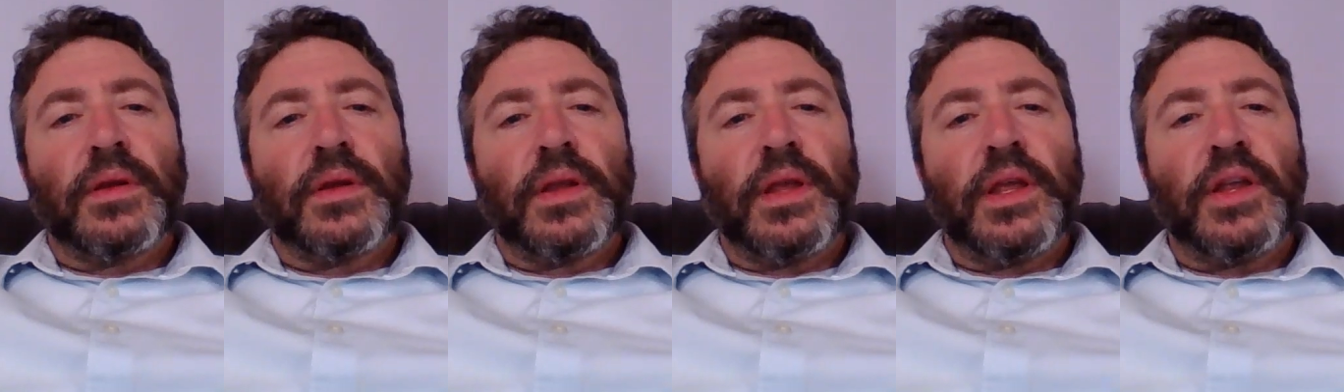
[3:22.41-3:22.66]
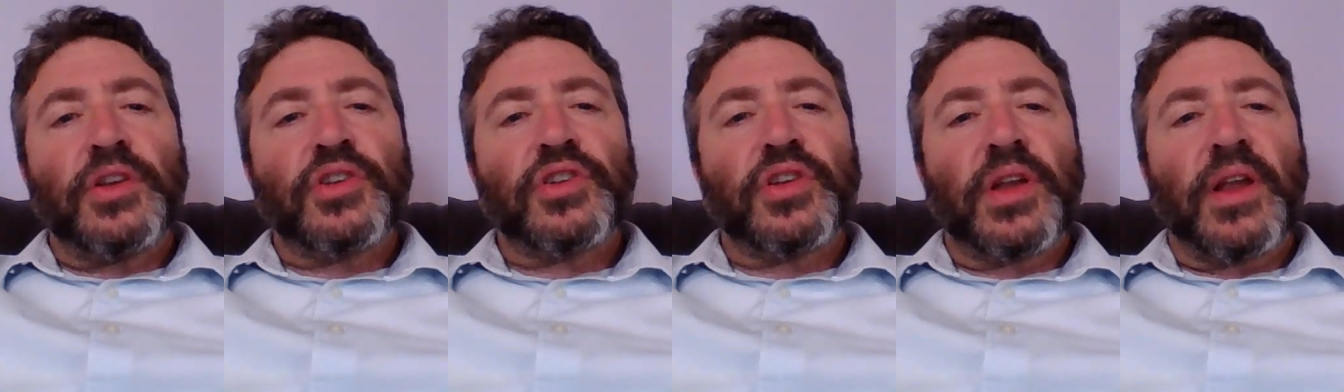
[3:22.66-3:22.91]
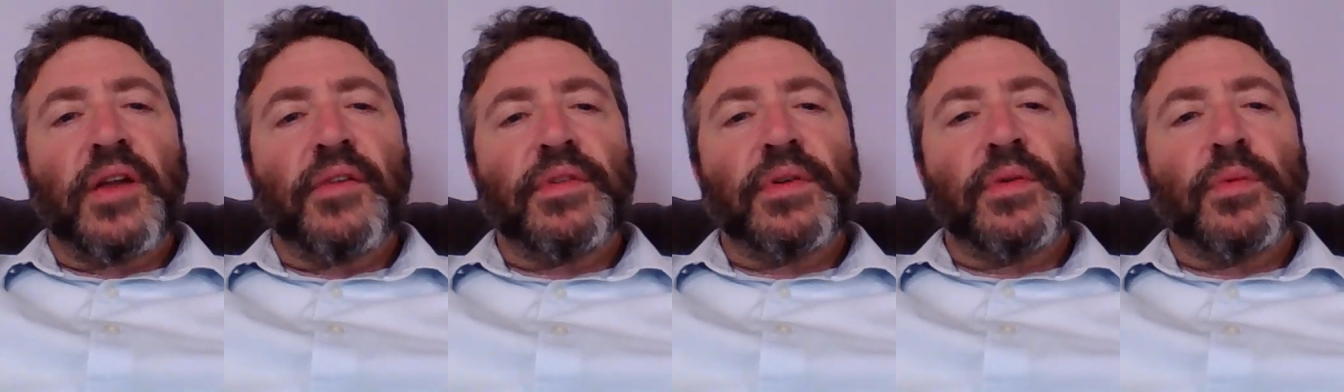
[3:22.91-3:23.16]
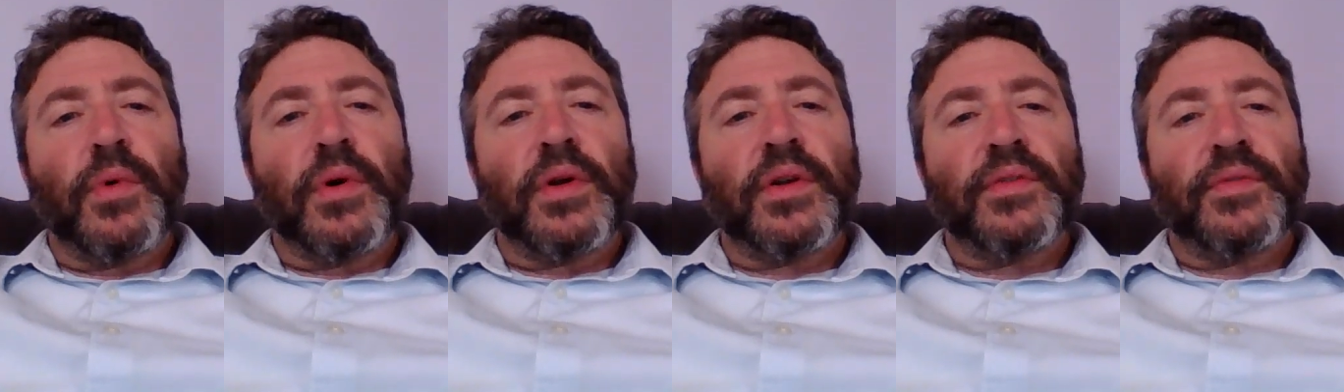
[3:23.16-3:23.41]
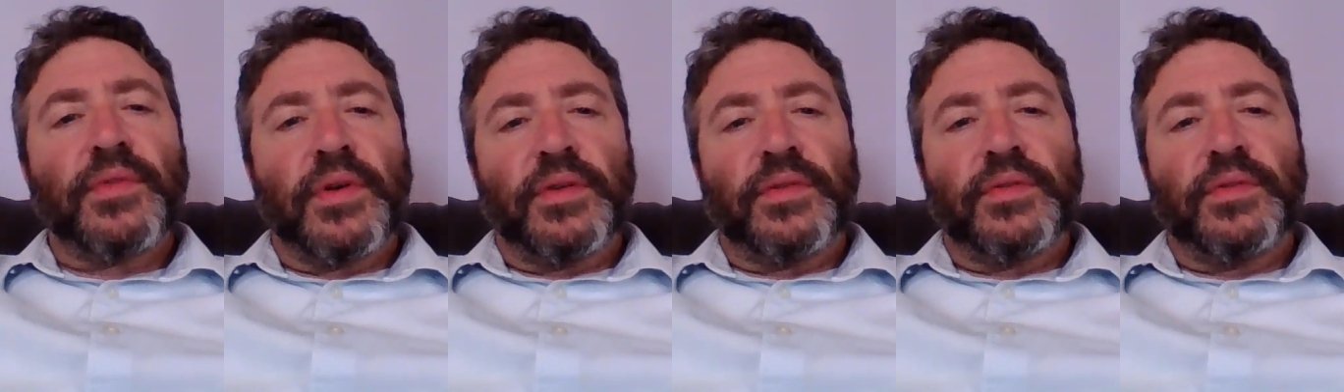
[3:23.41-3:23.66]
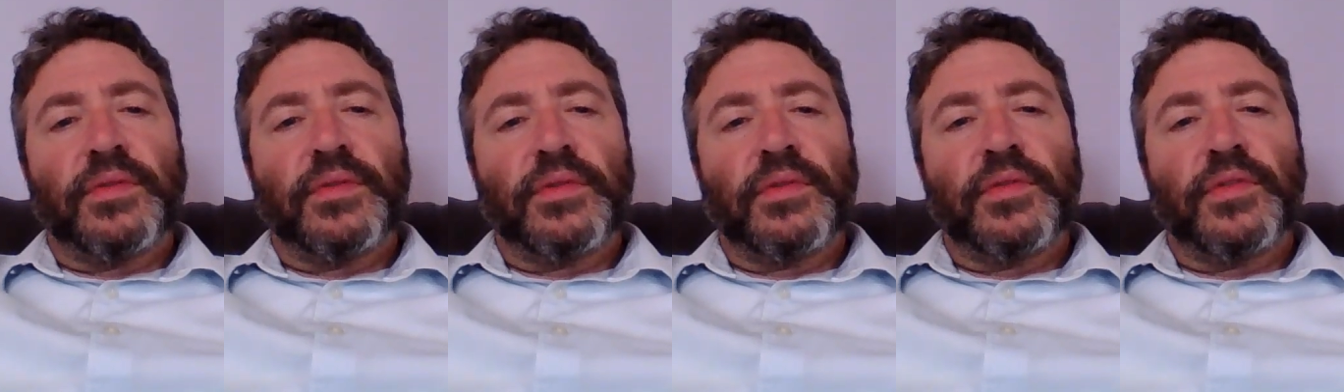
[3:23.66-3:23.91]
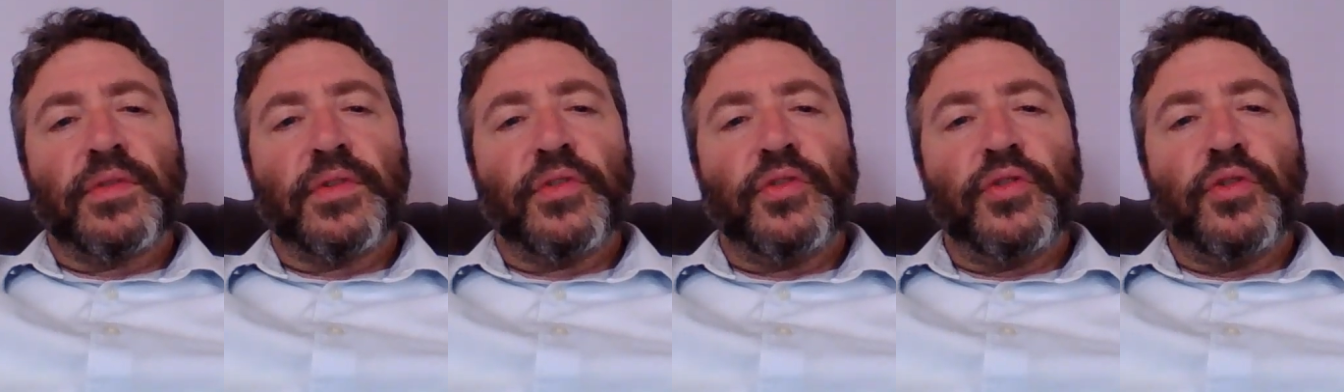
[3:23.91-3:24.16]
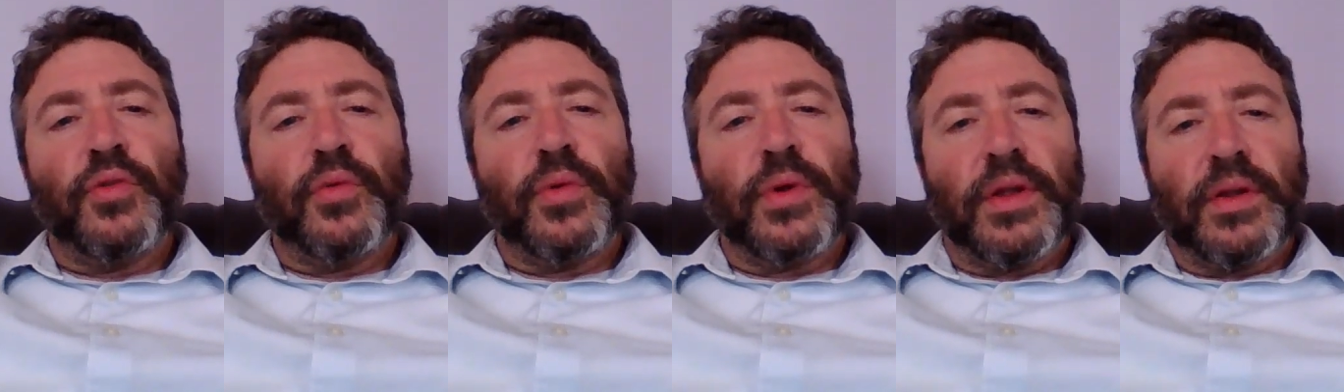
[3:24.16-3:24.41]
each and every one of us to
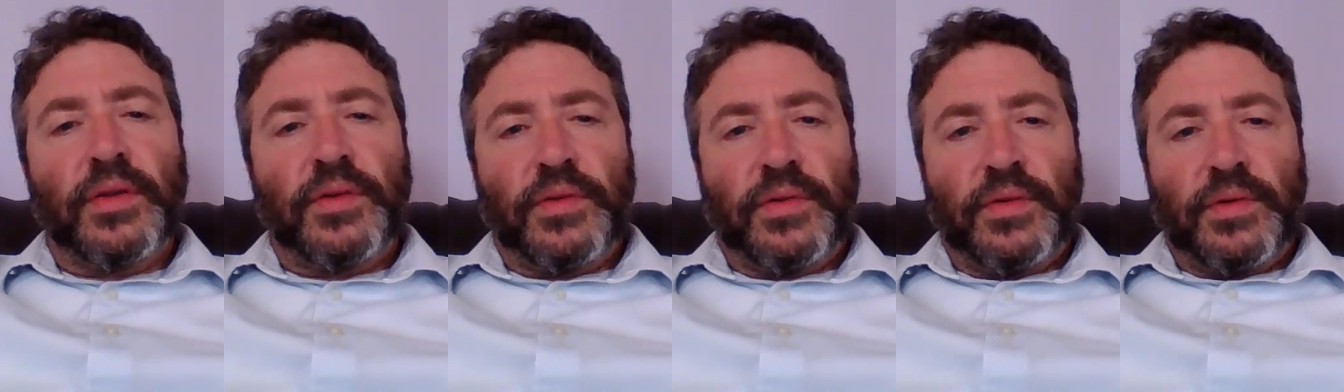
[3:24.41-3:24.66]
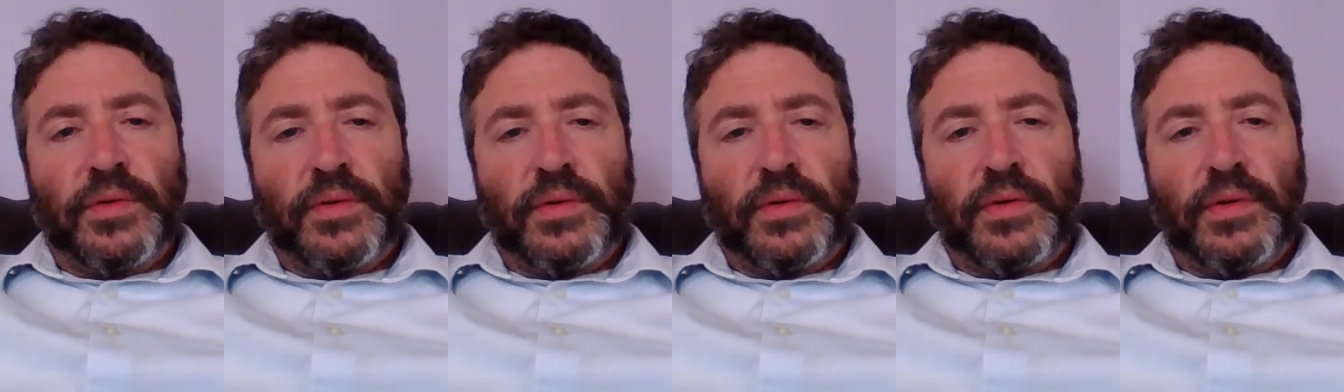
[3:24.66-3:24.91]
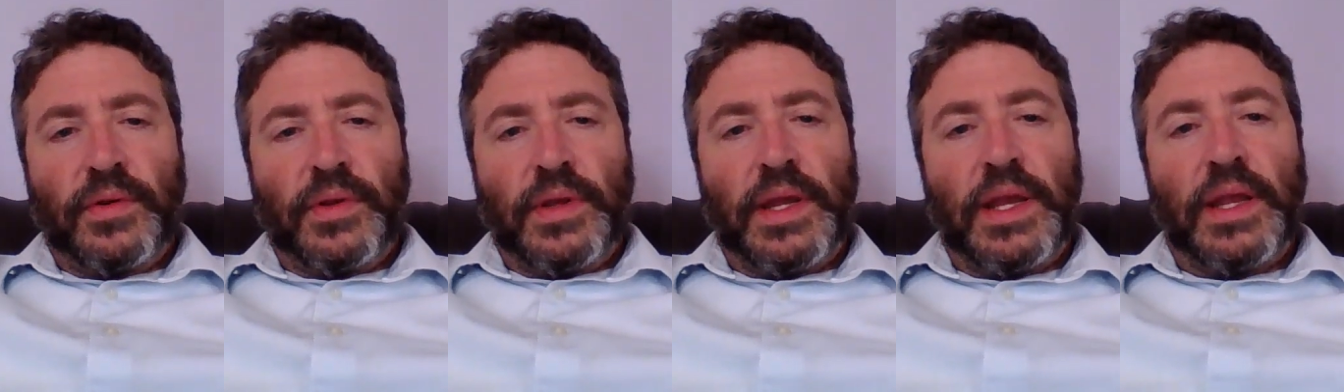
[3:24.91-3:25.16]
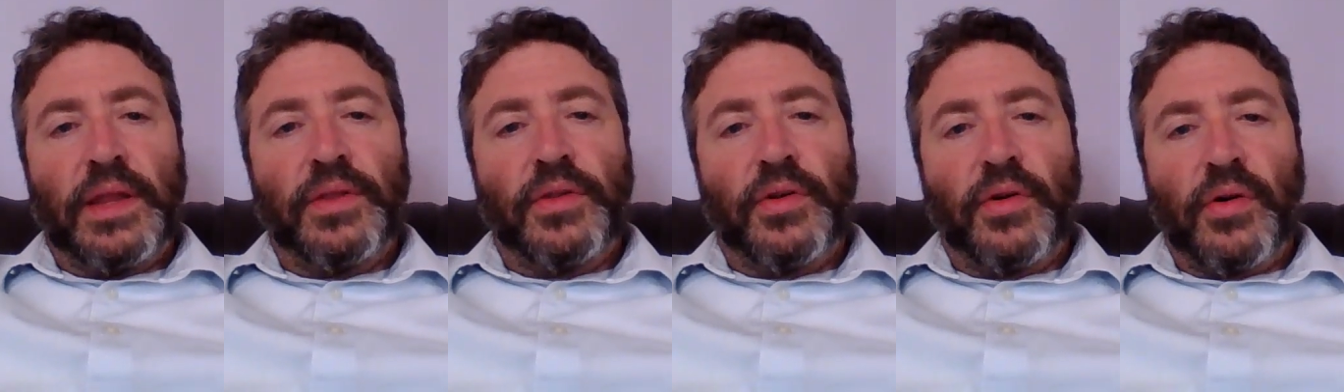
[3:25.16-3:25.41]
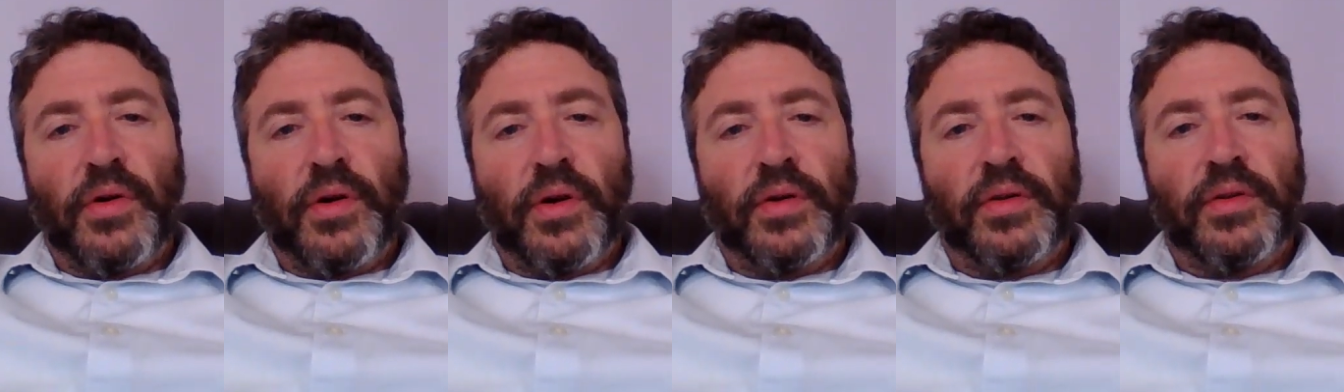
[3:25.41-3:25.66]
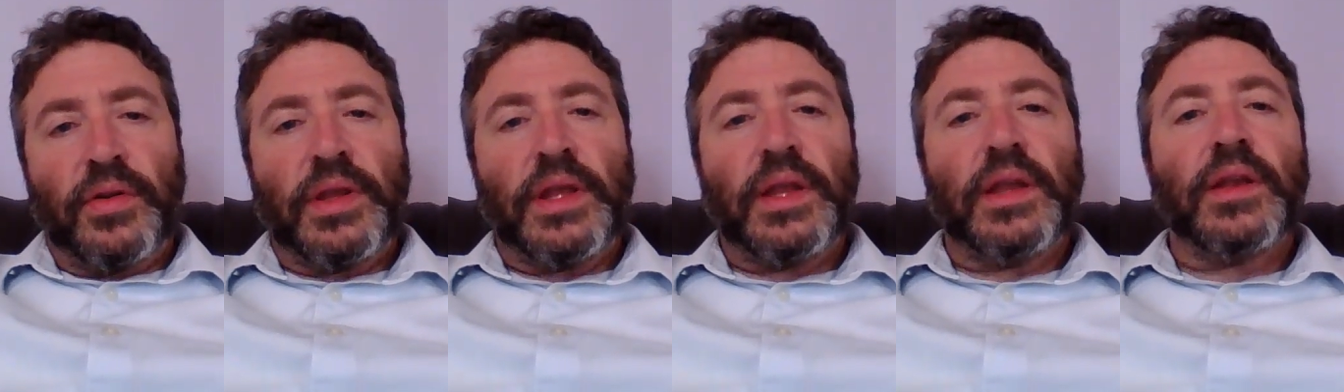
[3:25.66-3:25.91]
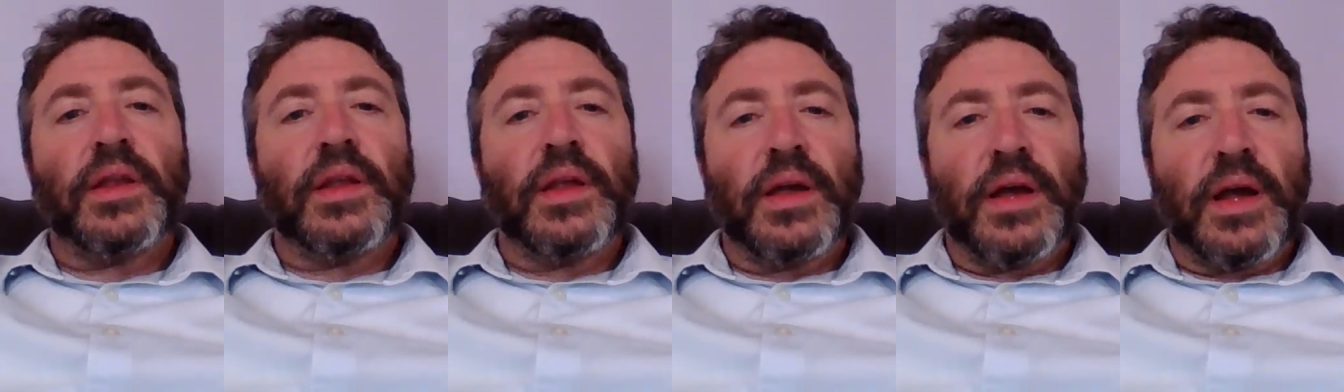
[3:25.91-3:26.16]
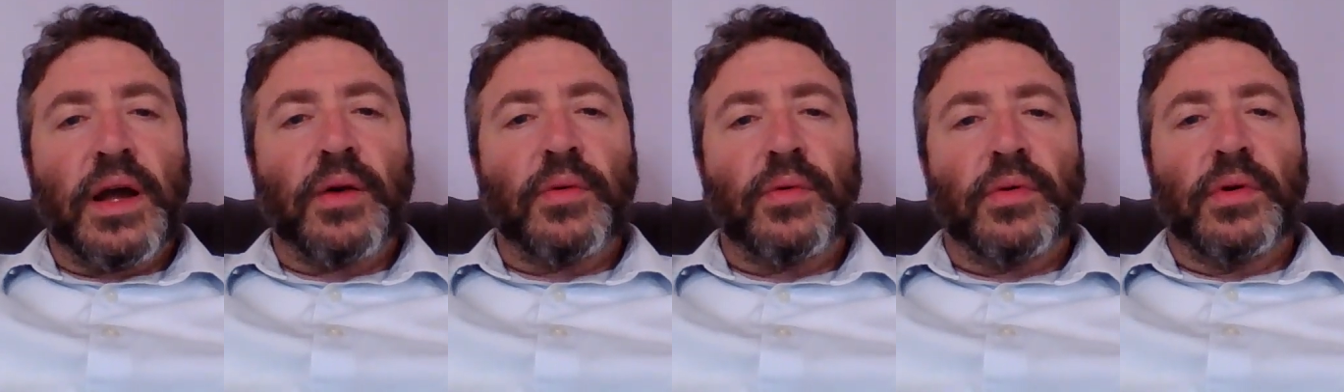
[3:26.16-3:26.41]
do it in the heart, in
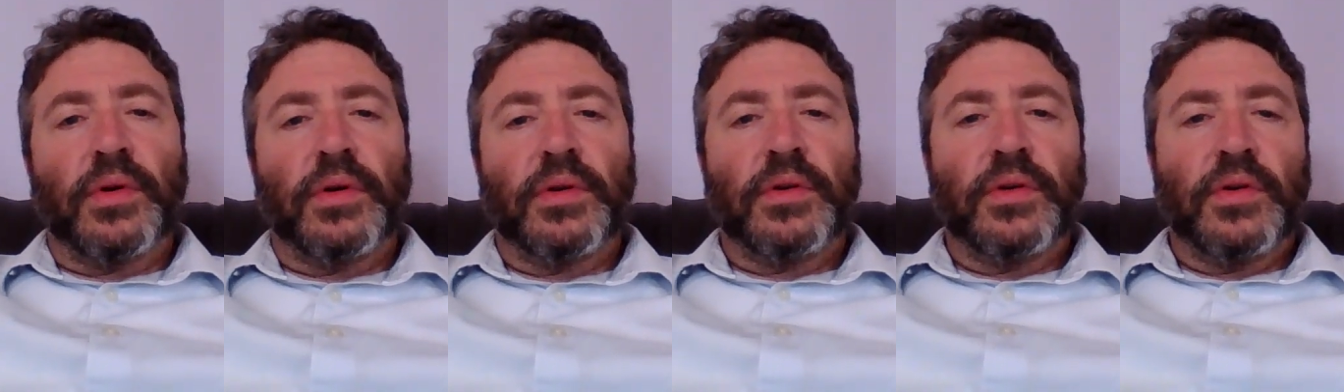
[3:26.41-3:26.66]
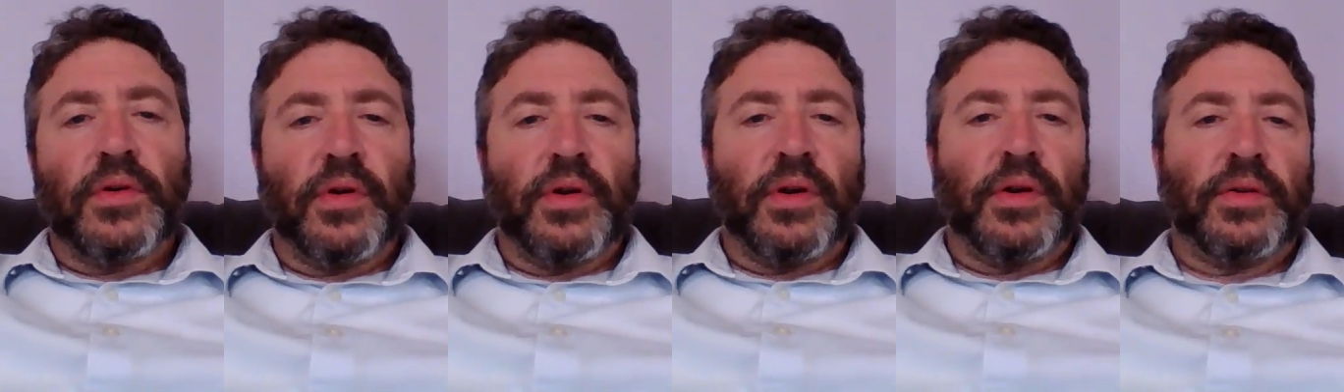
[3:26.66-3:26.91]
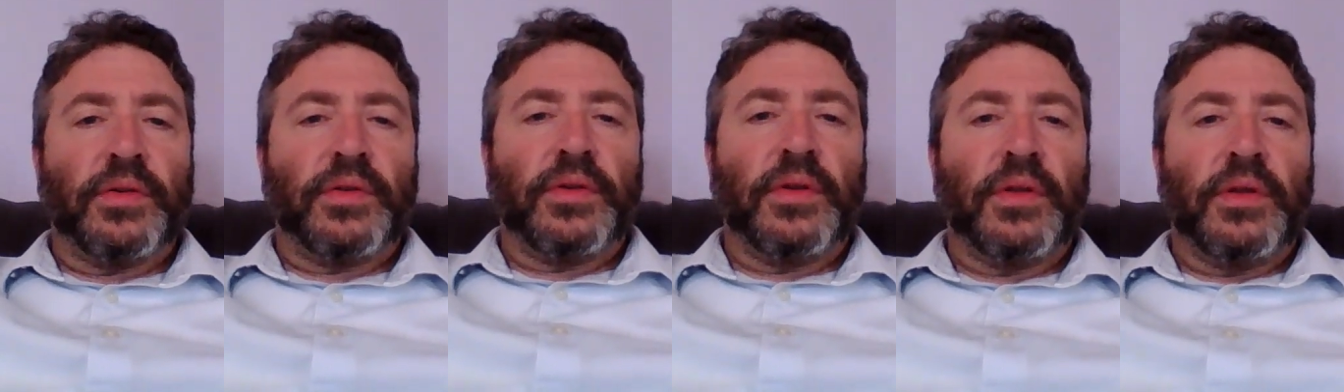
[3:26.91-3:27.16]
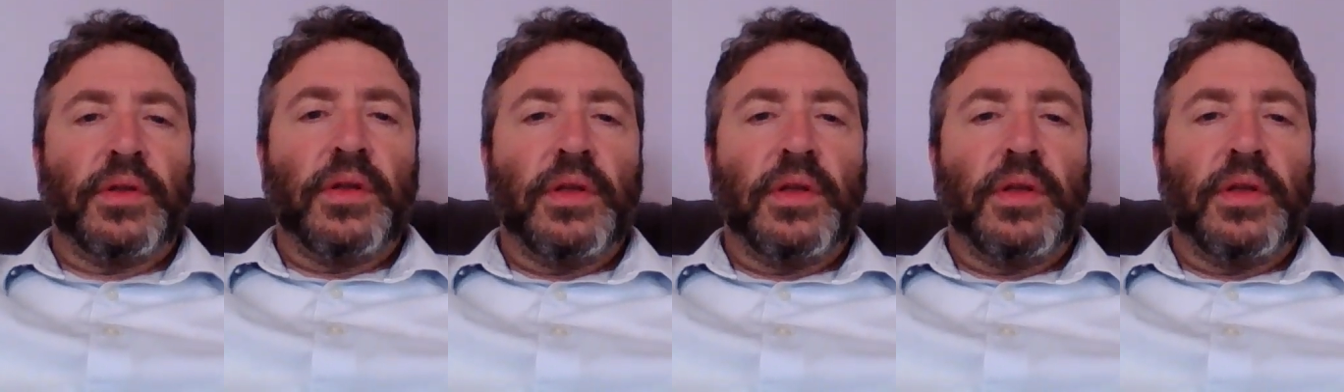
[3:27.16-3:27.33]
our heart.